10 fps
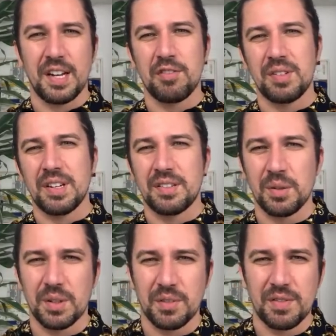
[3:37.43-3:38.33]
Andrew says,
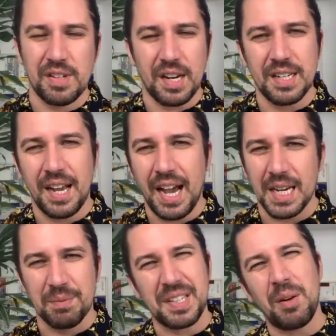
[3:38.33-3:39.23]
talk of Che
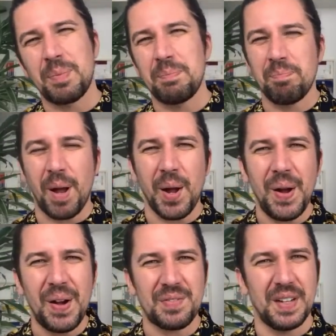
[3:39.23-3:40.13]
Adams. That'd be
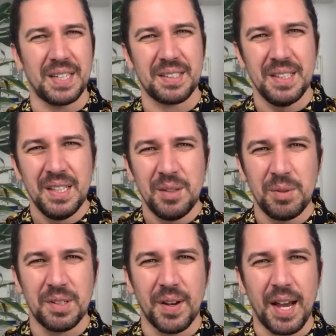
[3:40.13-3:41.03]
perfect, wouldn't it?